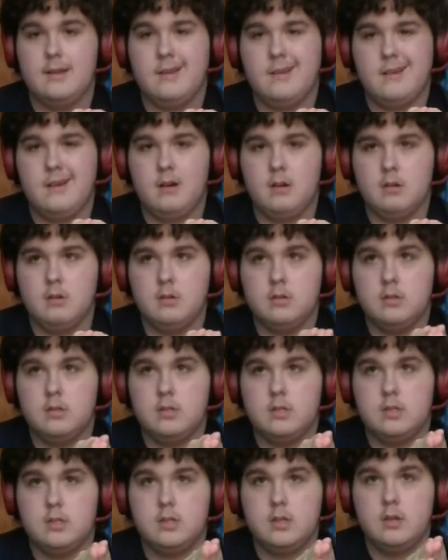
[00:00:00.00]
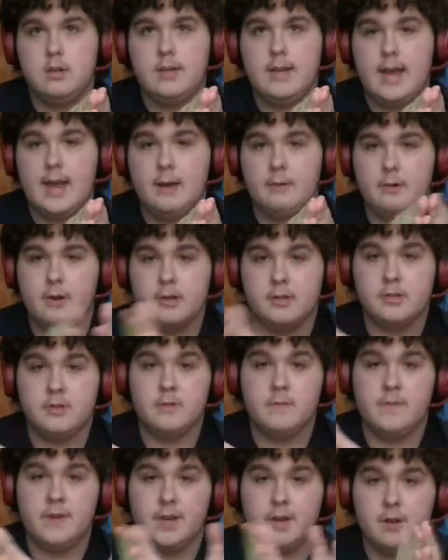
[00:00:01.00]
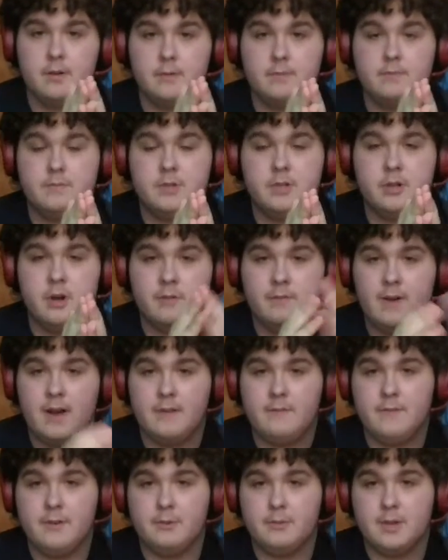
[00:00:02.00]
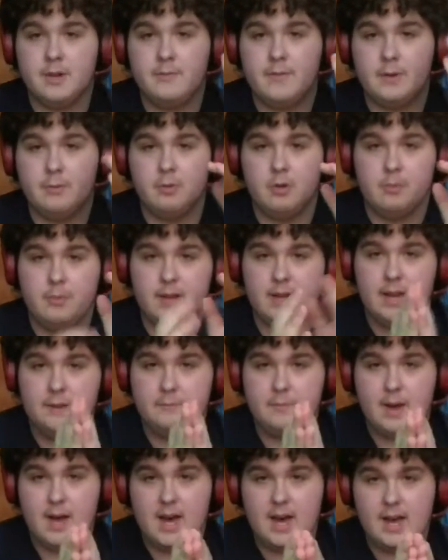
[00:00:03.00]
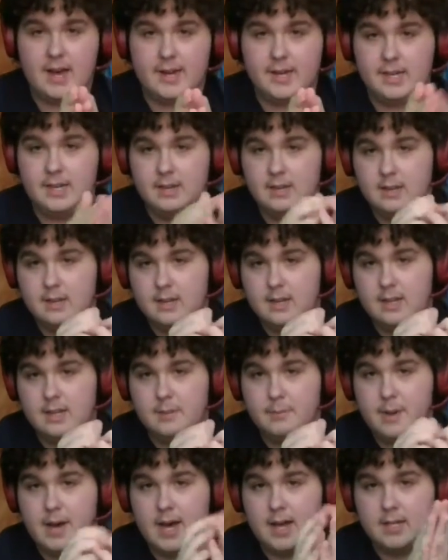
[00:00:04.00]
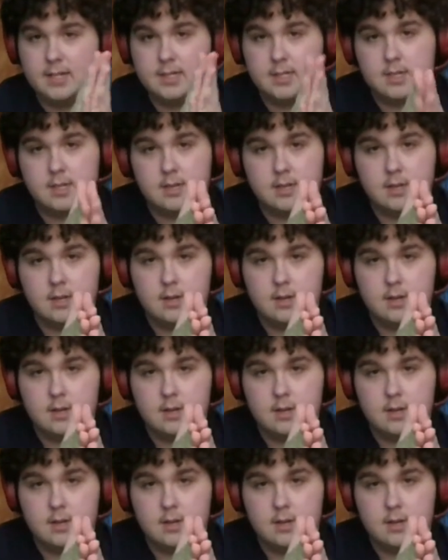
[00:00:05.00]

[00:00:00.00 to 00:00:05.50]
on Sunday I'm going to do a video of the top 5 films I think will be left behind in the past.